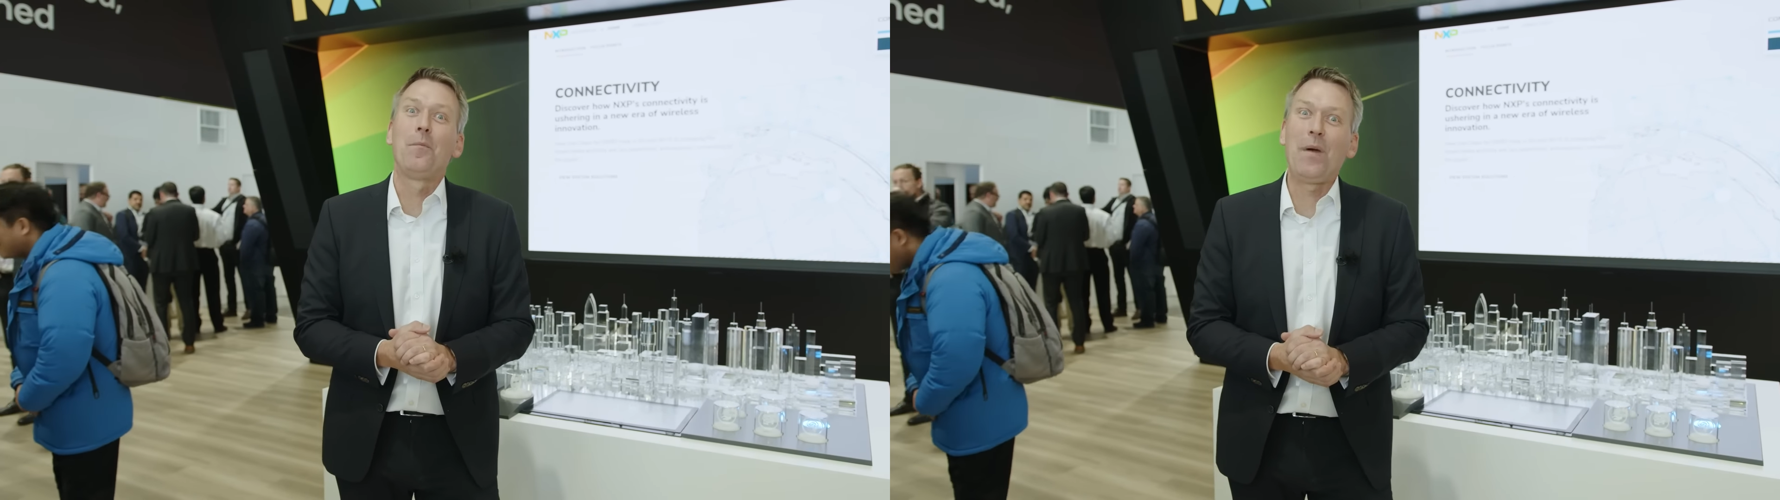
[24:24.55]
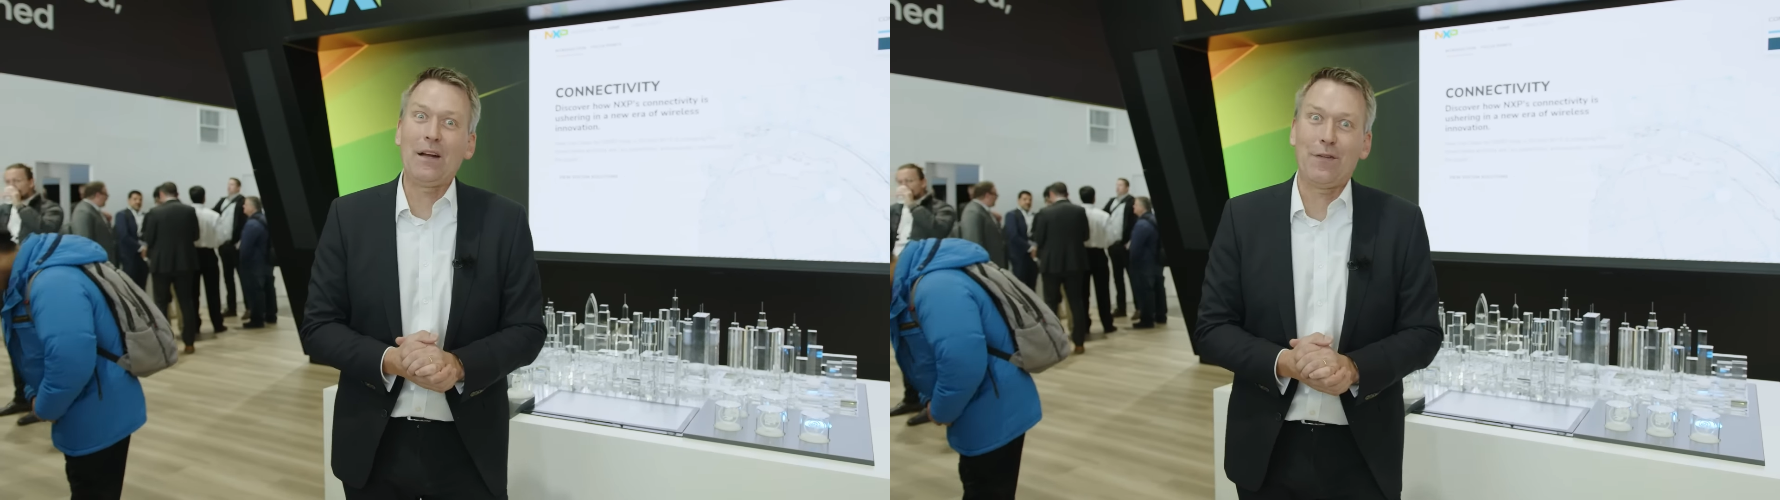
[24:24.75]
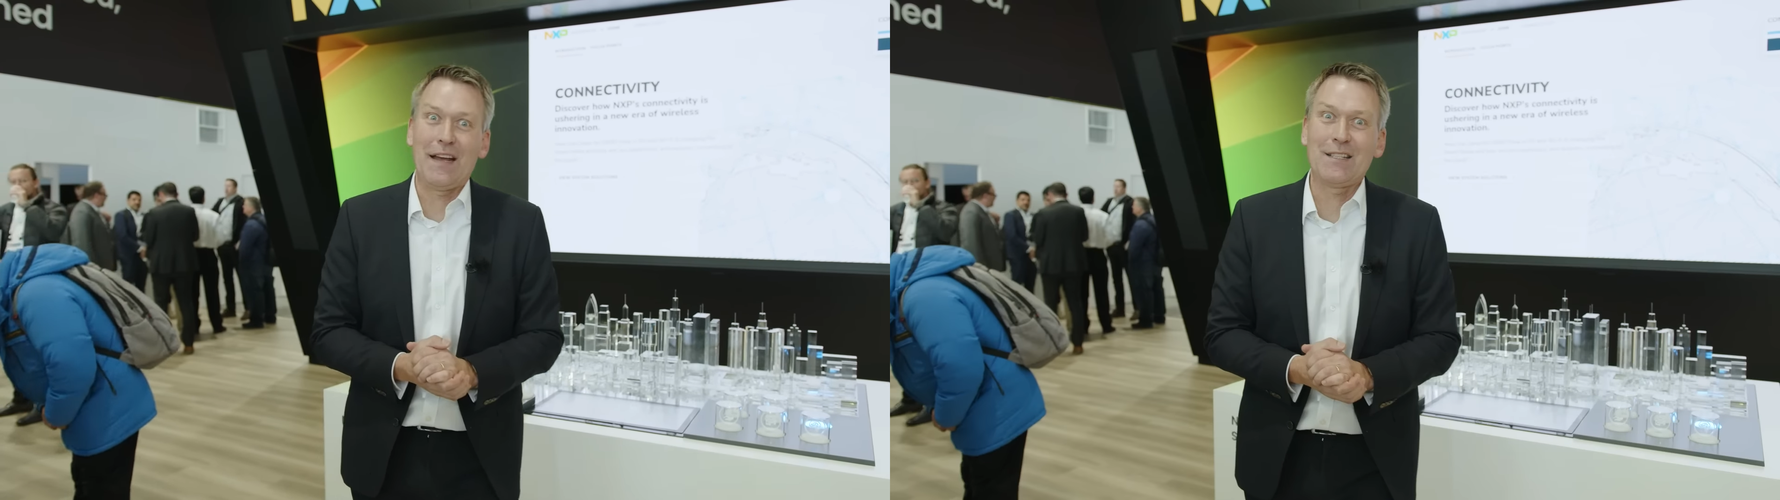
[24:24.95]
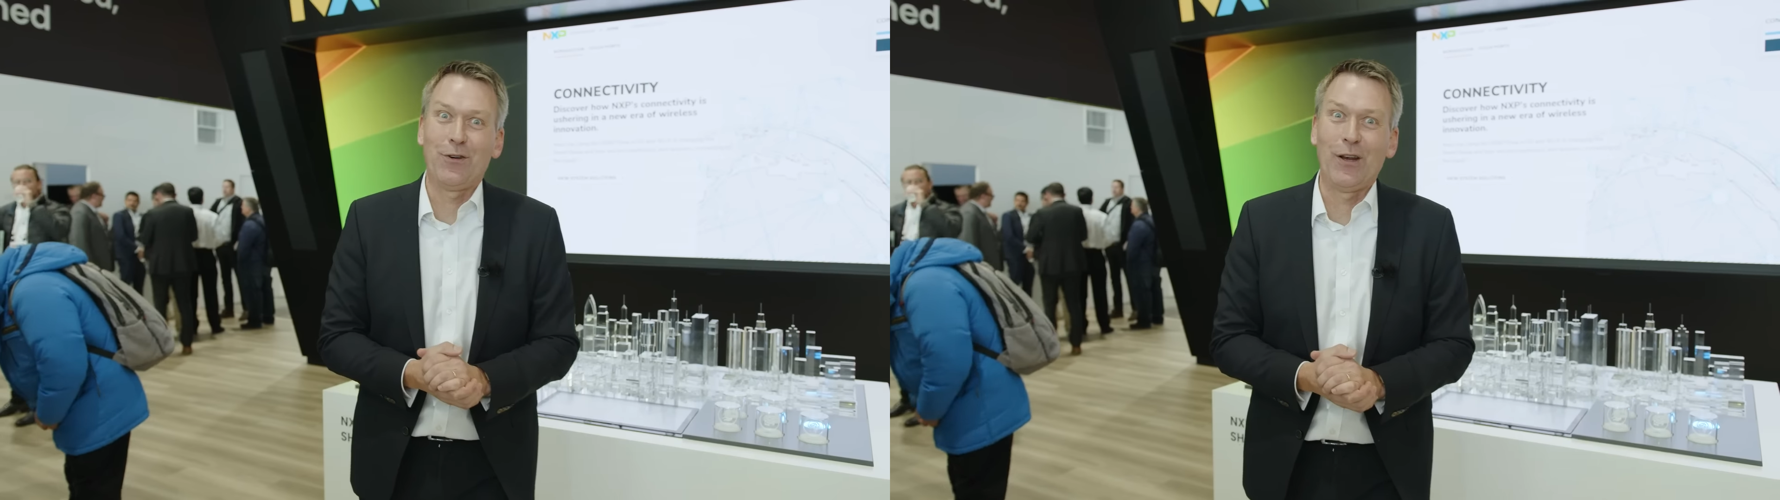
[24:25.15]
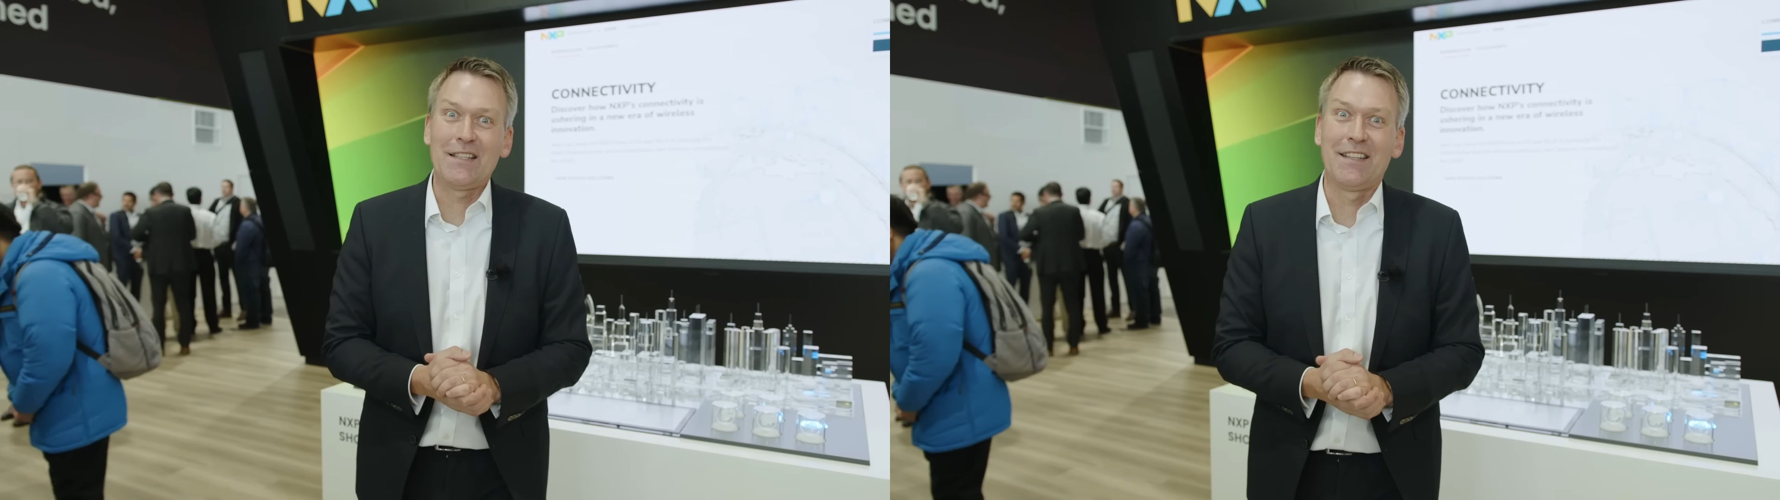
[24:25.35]
Big thanks
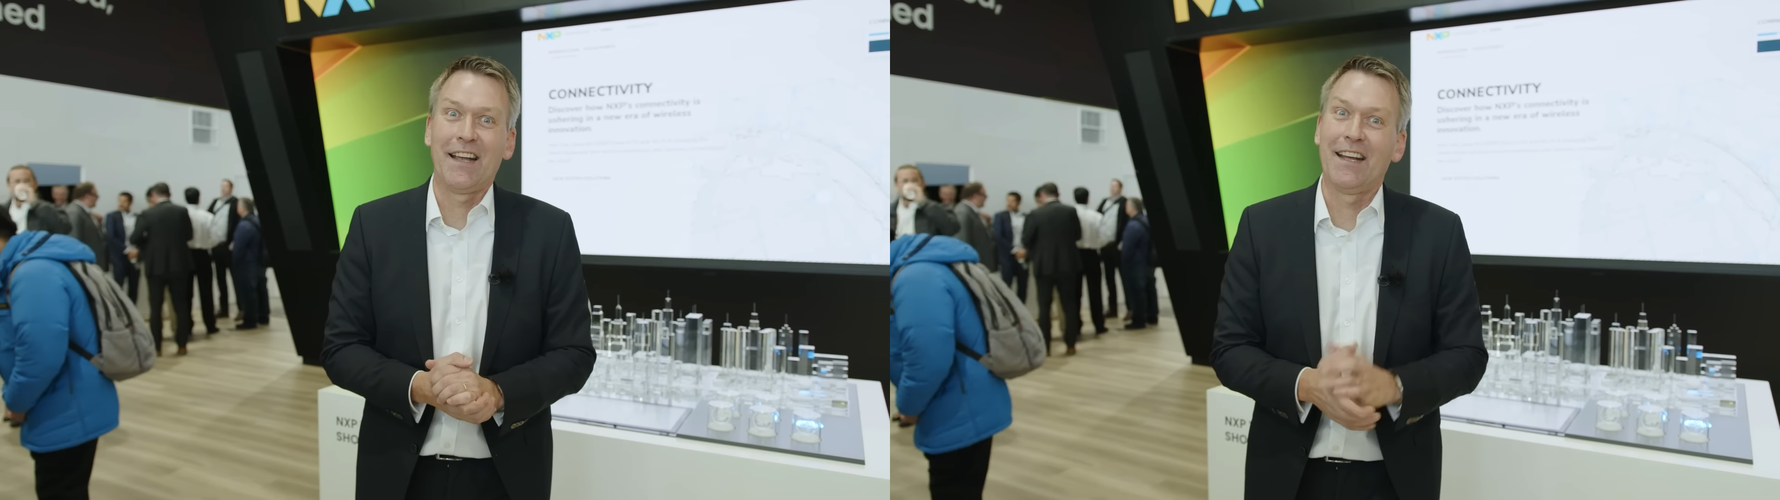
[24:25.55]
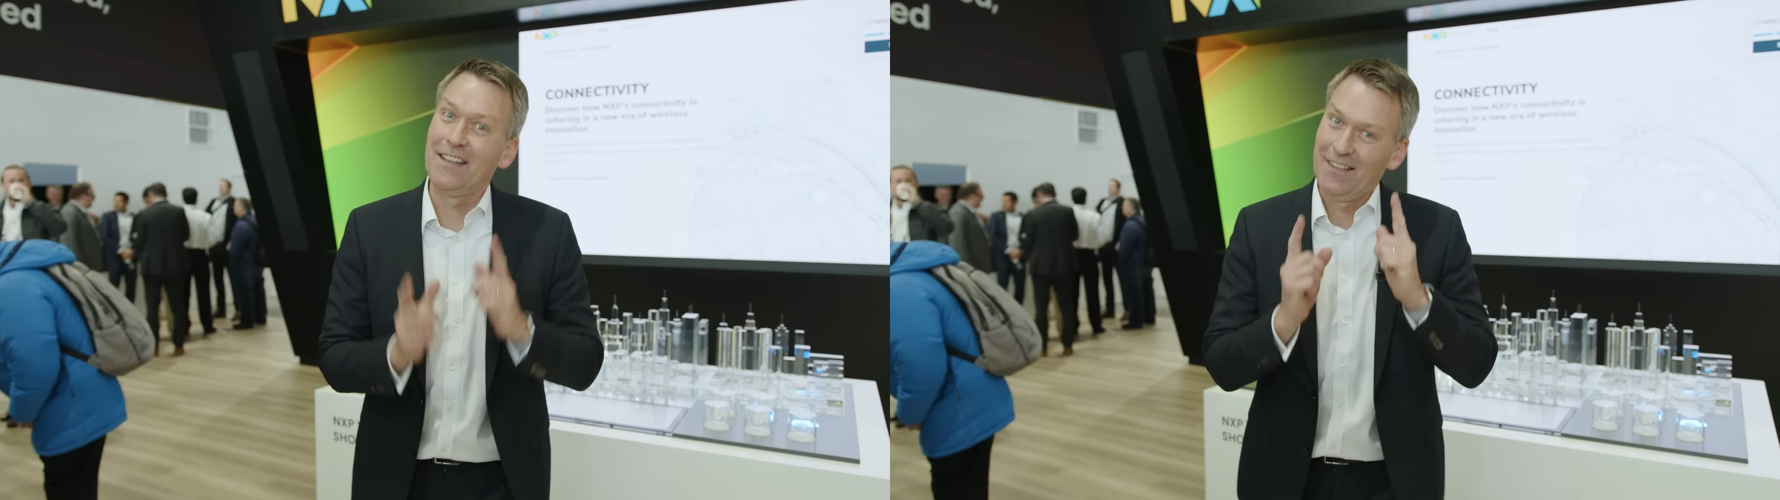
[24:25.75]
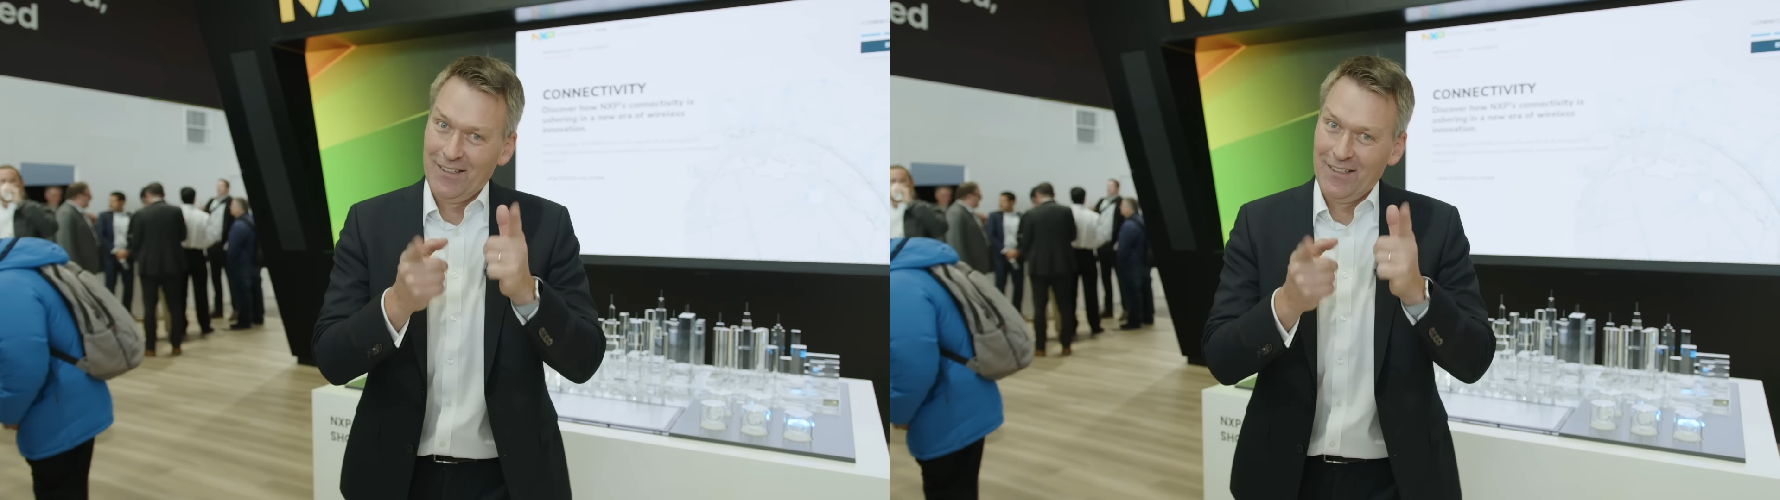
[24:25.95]
for listening in.